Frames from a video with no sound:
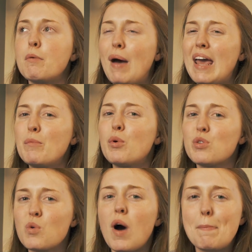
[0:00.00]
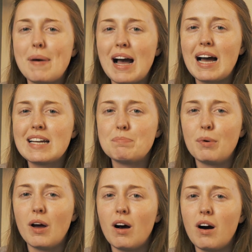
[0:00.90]
The pain was quite bad,
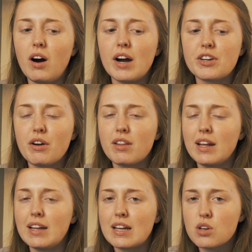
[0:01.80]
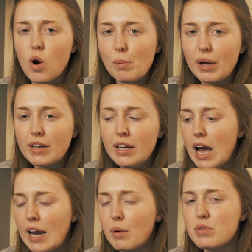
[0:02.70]
but I don't think that's common,
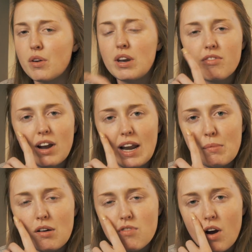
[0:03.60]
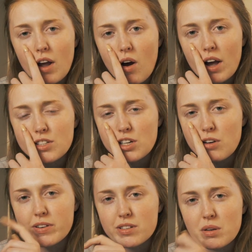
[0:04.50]
and it was only really in my right eye. I don't
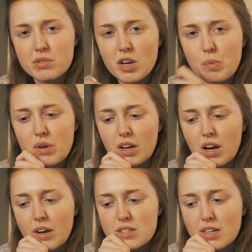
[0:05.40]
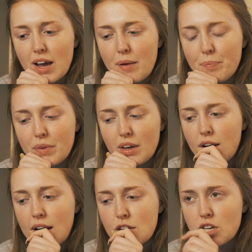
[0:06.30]
know if it's because it was open and closed again.
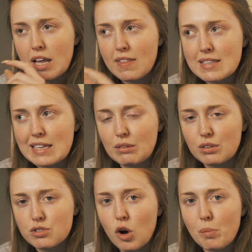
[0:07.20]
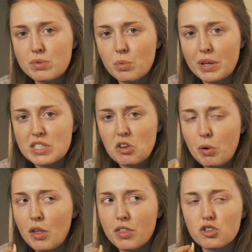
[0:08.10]
Literally these little drops, once
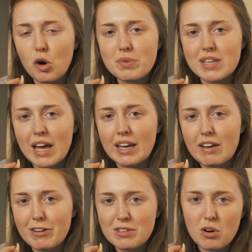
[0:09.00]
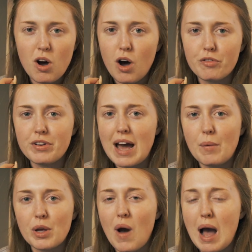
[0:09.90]
you've put the drops in, every sort of half an
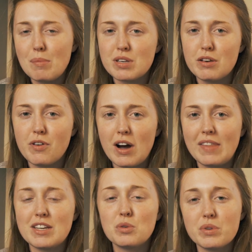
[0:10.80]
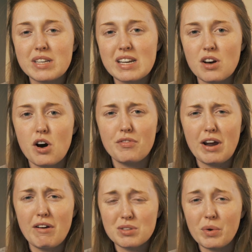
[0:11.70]
hour you're absolutely fine, then towards the end of the half
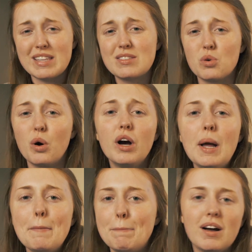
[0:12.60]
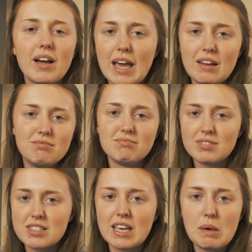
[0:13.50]
an hour it's quite sore, but again,
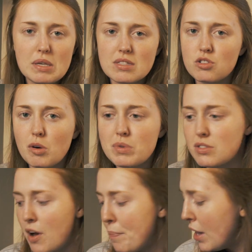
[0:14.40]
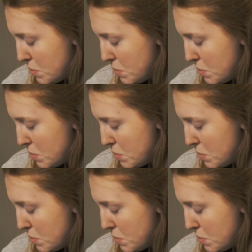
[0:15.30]
just keep using the drops, it's fine.